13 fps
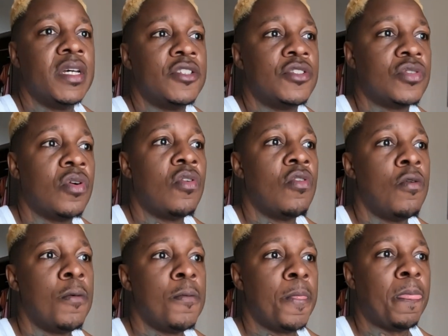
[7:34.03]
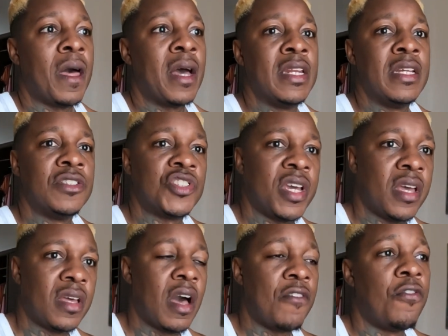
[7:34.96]
So I didn't
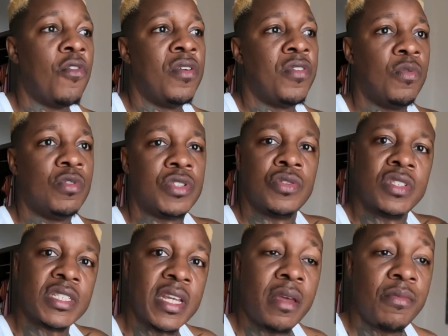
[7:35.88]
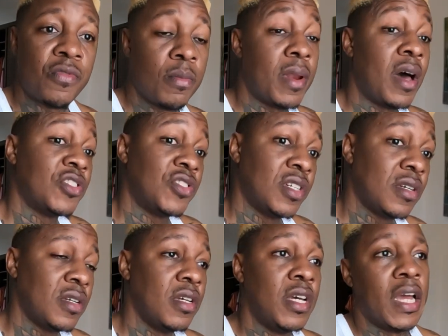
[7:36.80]
check. I thought everything was still the same from last year.
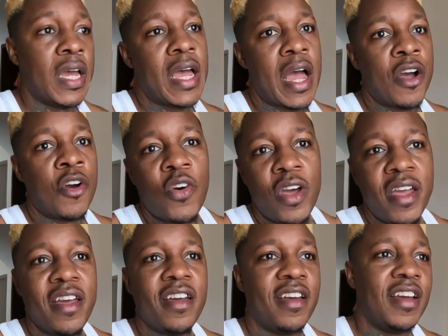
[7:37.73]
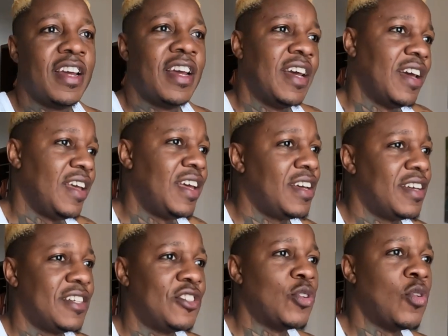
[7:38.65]
I got here,
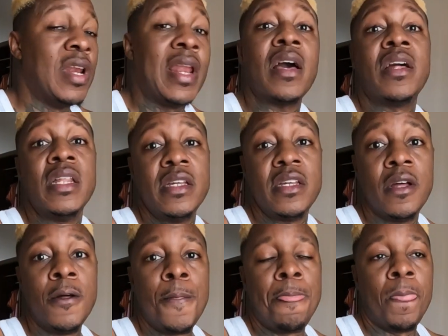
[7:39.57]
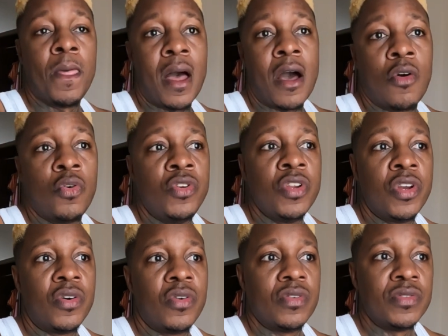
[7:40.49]
yeah. So luckily I could get
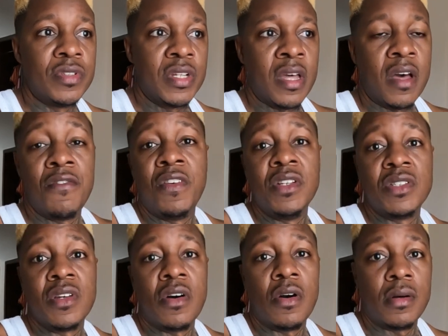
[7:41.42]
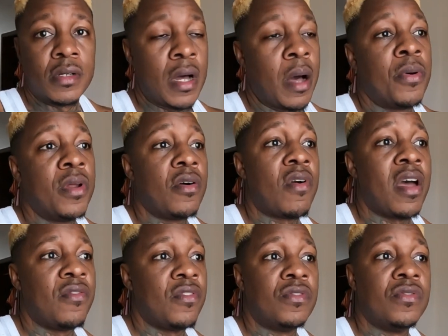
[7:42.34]
a visa upon
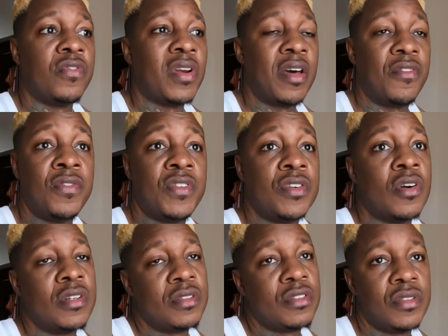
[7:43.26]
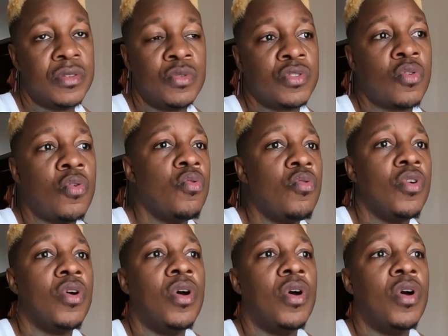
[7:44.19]
arrival for like $50. It was cool.